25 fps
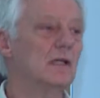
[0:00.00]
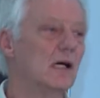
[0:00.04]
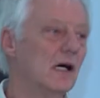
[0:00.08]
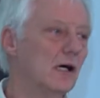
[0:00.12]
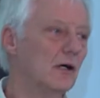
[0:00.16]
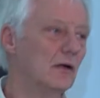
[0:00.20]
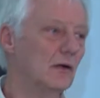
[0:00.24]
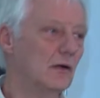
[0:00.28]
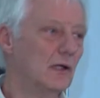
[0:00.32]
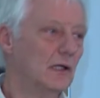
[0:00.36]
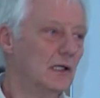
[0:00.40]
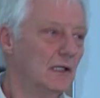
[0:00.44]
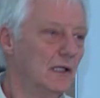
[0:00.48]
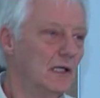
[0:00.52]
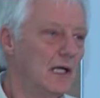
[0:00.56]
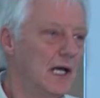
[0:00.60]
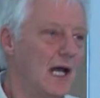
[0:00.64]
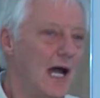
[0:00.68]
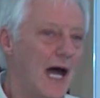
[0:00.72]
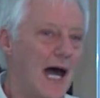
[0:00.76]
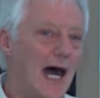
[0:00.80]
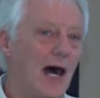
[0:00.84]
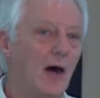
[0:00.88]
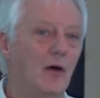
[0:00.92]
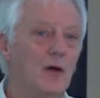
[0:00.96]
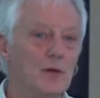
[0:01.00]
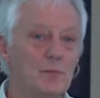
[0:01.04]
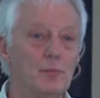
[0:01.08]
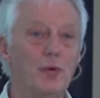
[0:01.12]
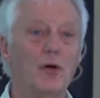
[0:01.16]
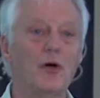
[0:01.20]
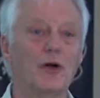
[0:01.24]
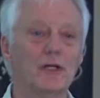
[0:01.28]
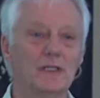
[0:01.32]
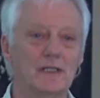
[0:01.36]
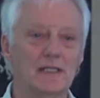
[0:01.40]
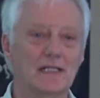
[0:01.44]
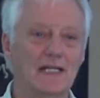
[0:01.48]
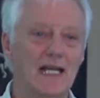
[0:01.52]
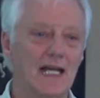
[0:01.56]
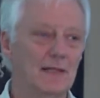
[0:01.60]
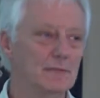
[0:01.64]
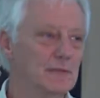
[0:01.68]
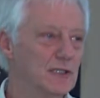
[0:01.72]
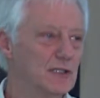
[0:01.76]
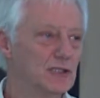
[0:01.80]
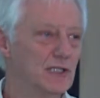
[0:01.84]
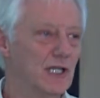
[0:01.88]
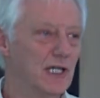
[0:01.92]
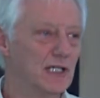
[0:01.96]
know how important
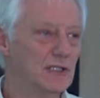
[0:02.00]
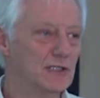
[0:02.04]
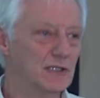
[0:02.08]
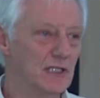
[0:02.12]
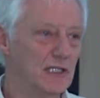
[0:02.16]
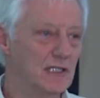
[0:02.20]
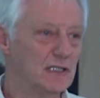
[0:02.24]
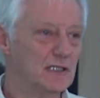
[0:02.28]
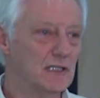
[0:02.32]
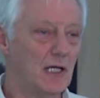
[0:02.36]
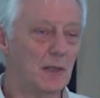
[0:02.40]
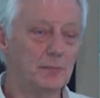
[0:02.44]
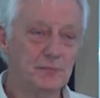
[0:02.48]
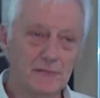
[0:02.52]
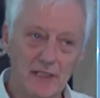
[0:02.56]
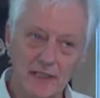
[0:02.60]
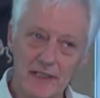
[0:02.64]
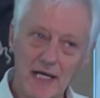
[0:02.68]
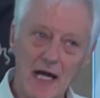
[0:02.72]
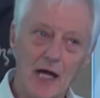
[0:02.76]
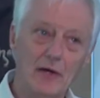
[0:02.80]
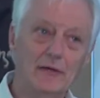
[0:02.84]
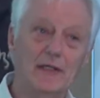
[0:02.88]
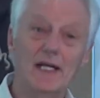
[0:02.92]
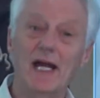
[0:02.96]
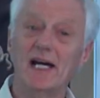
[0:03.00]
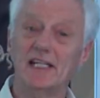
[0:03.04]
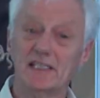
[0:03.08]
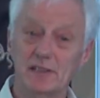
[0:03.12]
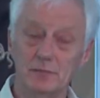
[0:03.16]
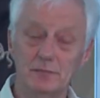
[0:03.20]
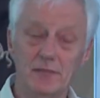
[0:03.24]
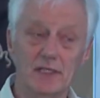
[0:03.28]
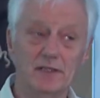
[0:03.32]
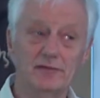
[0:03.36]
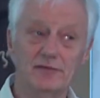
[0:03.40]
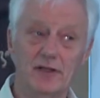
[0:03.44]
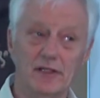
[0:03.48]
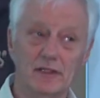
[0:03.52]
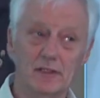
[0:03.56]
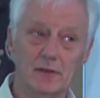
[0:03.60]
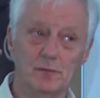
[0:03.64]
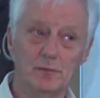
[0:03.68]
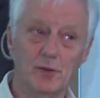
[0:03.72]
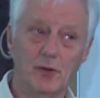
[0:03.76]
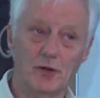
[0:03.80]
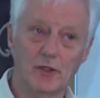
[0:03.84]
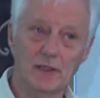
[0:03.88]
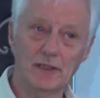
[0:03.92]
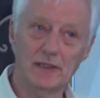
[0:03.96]
climate change is. Up to now, it hasn't been very
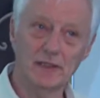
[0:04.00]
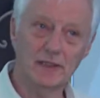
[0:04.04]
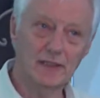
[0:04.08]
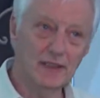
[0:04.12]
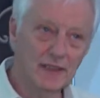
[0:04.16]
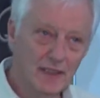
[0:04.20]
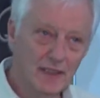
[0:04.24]
important,